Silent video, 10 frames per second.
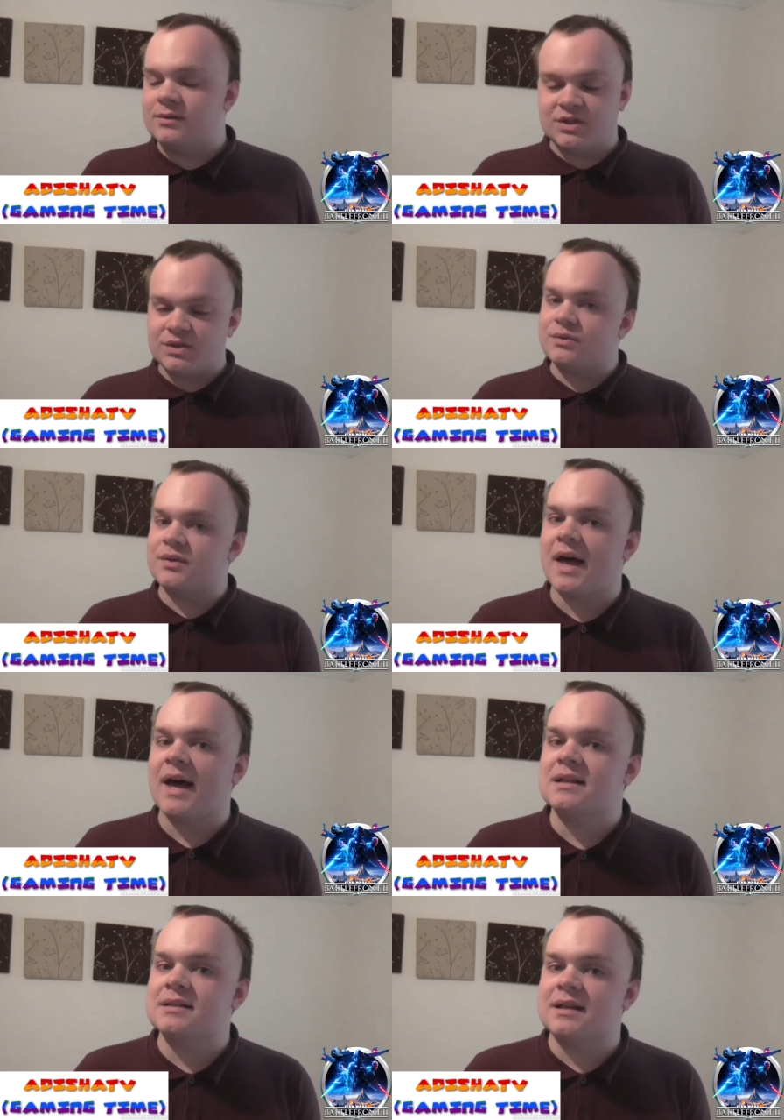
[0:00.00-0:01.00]
do
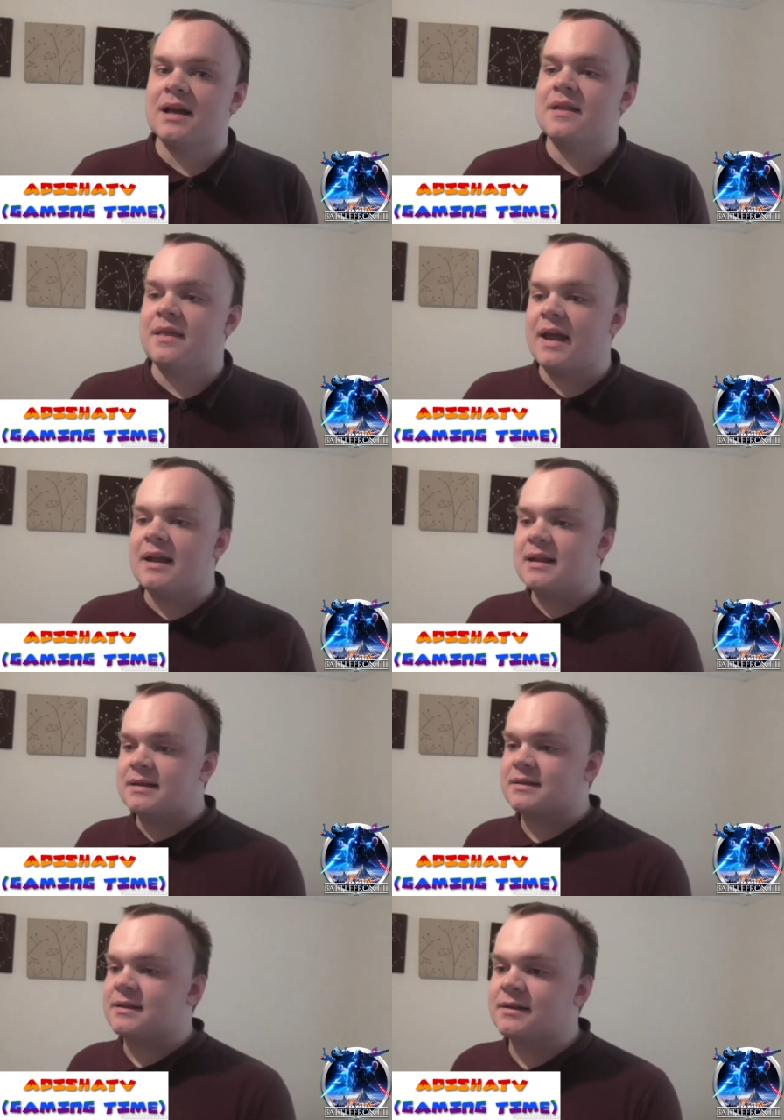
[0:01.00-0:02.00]
that, they
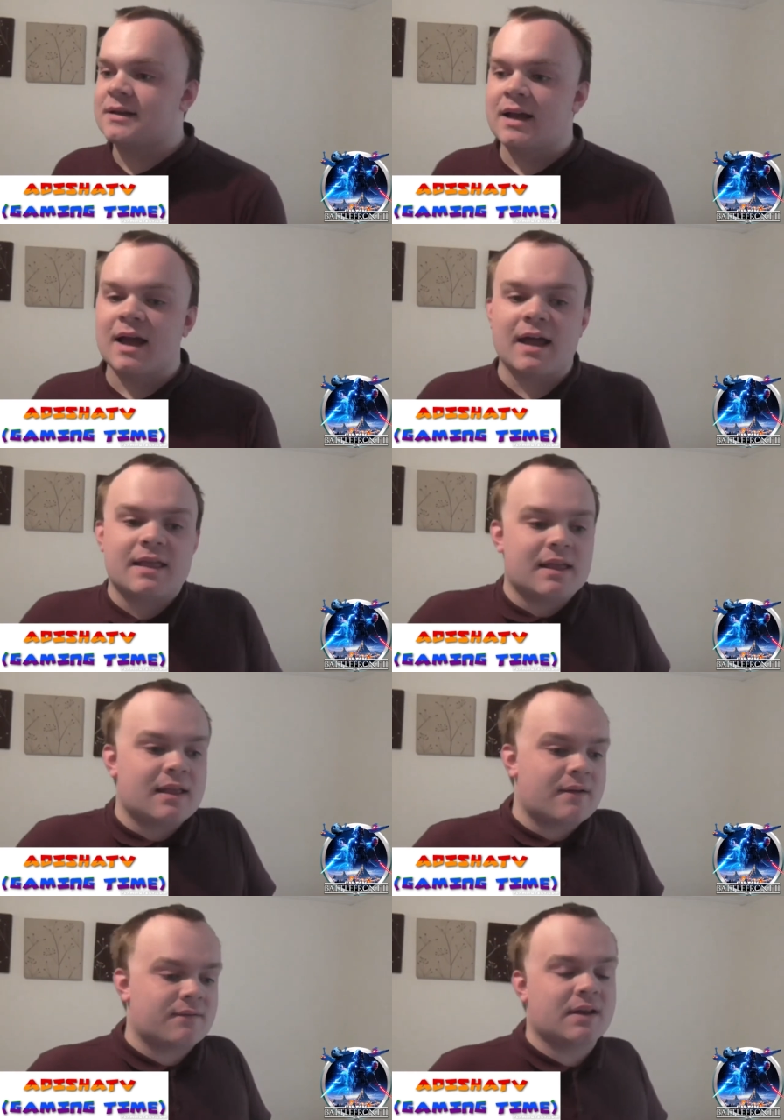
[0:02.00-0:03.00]
listen and then
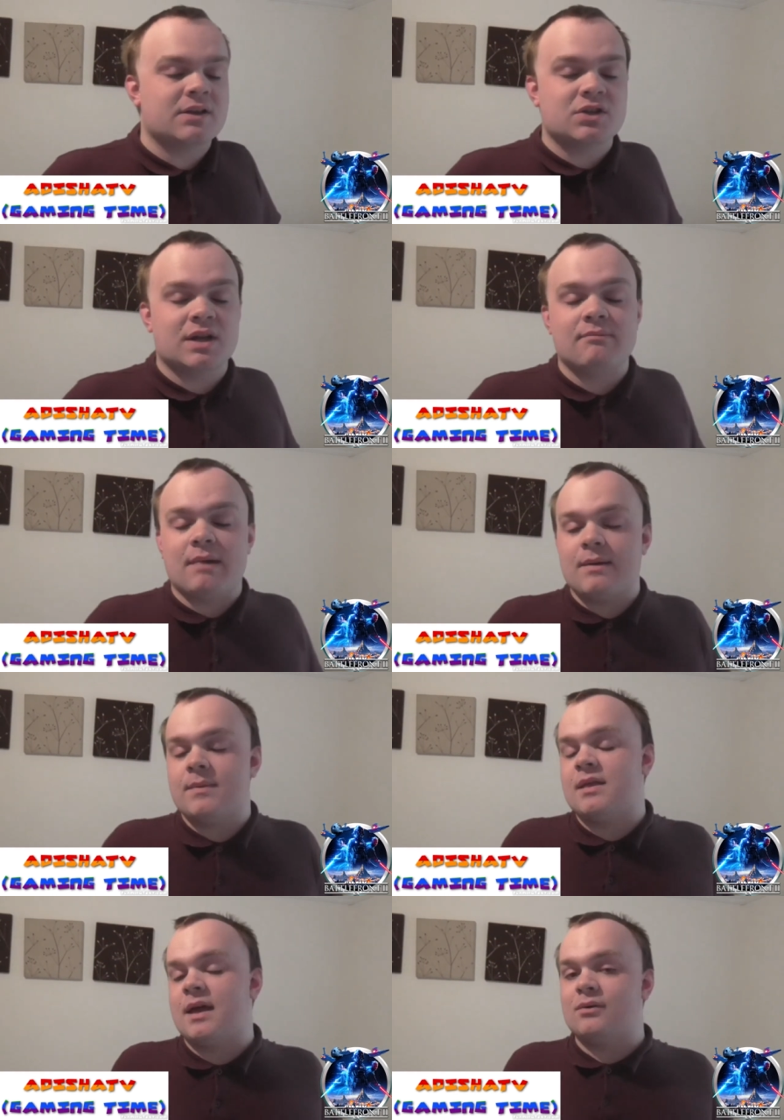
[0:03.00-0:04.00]
eventually
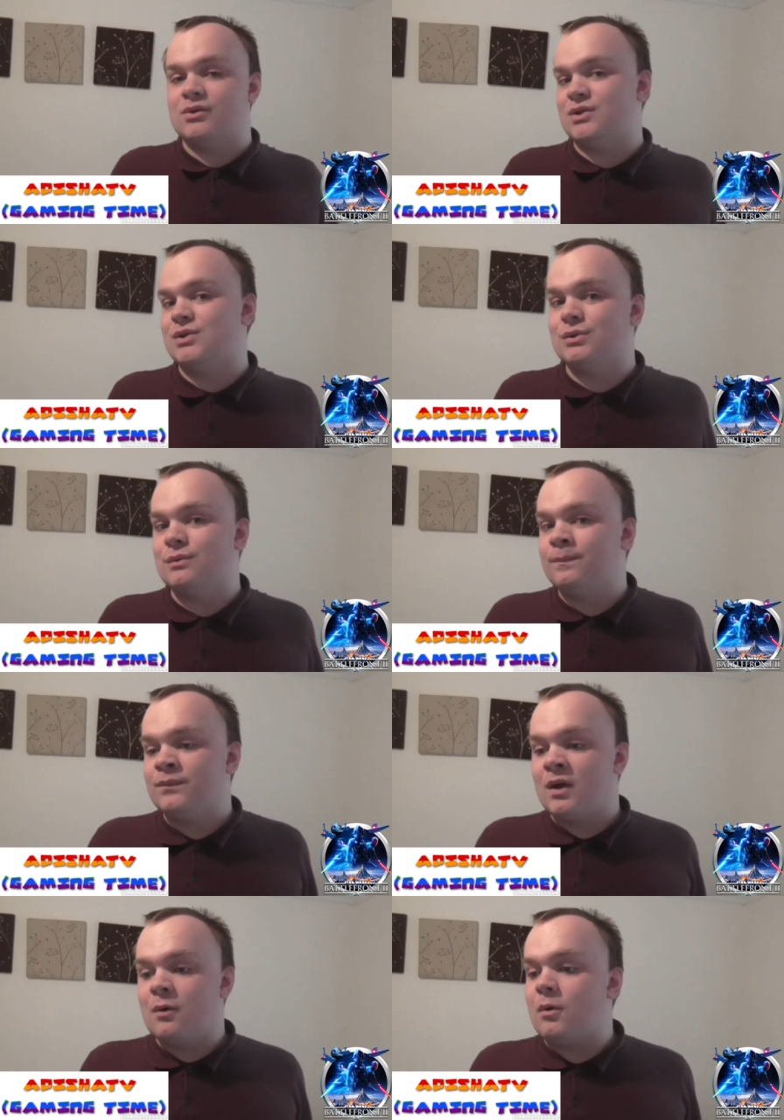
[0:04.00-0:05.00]
maybe they will do
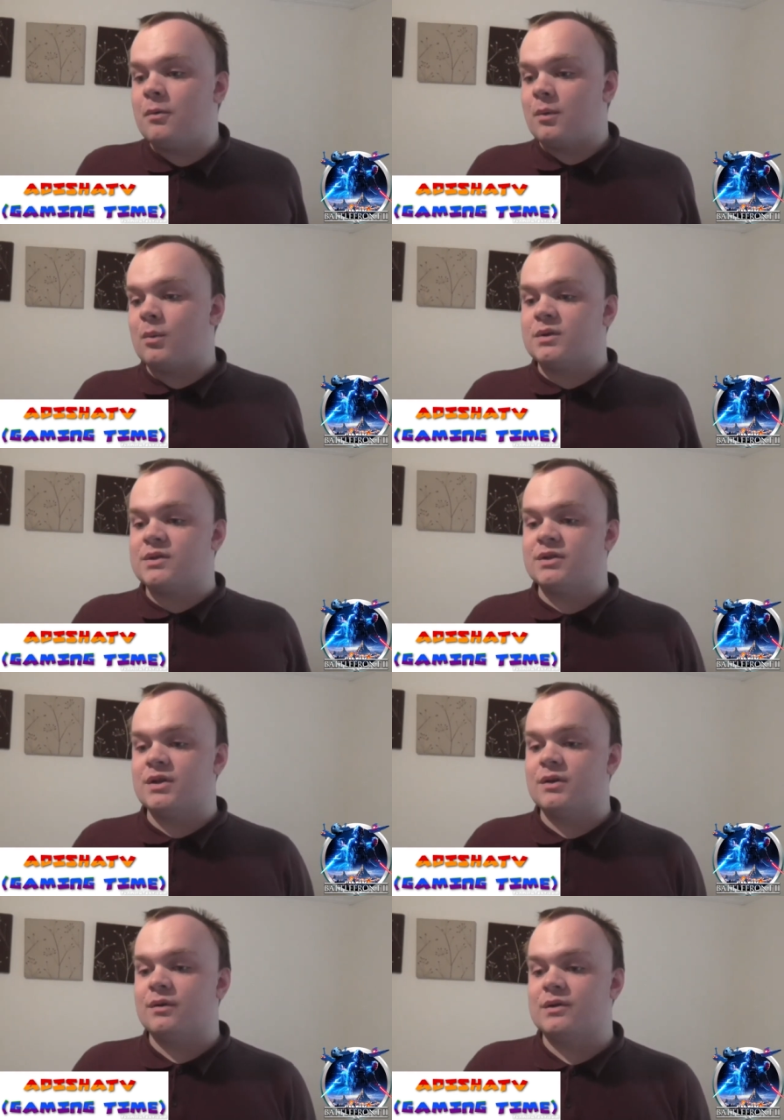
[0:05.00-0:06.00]
what we want to do.